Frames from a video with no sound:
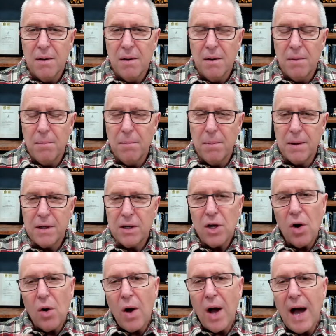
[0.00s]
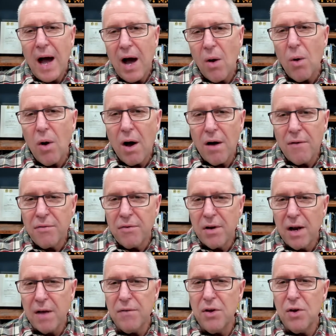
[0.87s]
But, how often
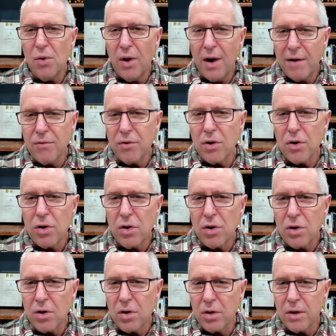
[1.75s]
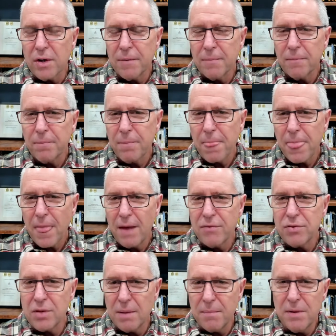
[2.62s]
have you ever heard
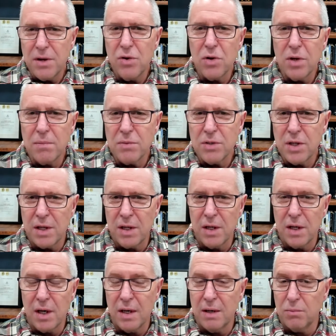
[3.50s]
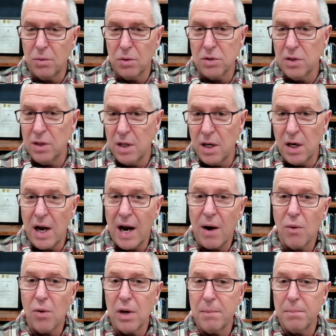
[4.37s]
of somebody who comes in and we'll say in an
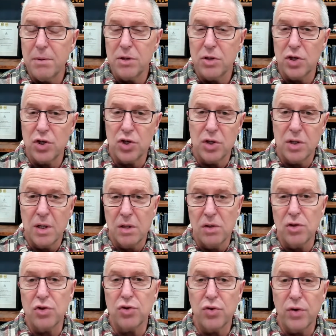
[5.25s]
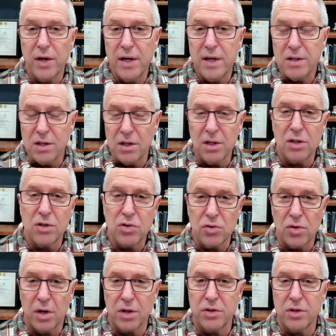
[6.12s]
hourly position in the trades, in
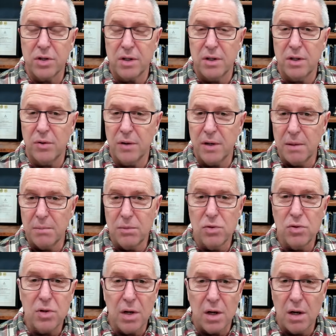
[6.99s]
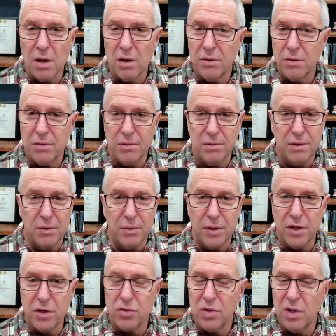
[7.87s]
construction, in the blue collar,
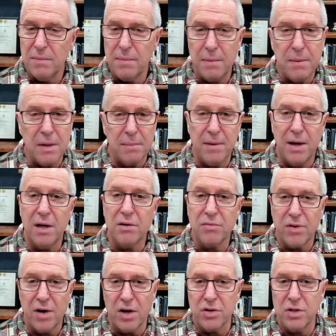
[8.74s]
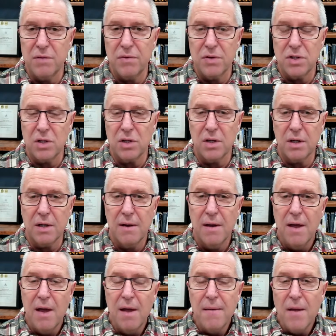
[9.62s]
industry, maybe in a manufacturing facility?
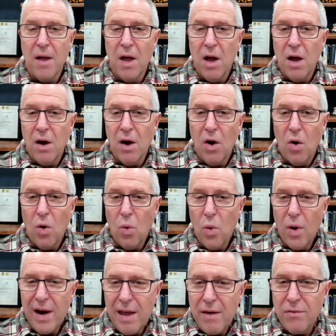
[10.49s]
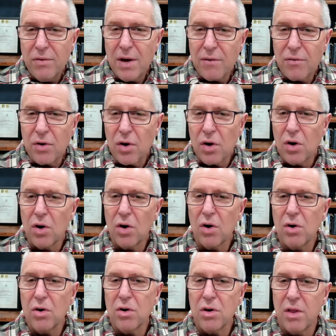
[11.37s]
When have you ever
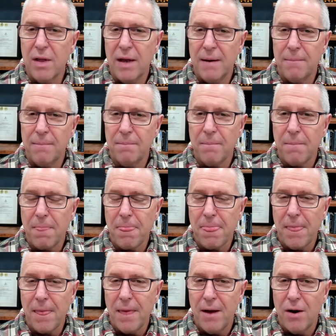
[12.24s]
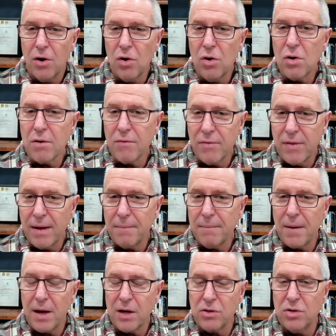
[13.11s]
heard of them
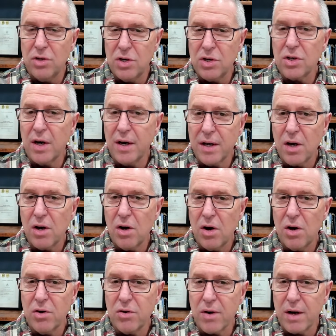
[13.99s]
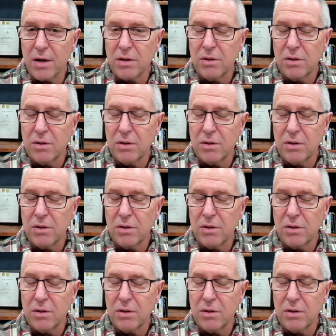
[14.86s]
actually signing a contract?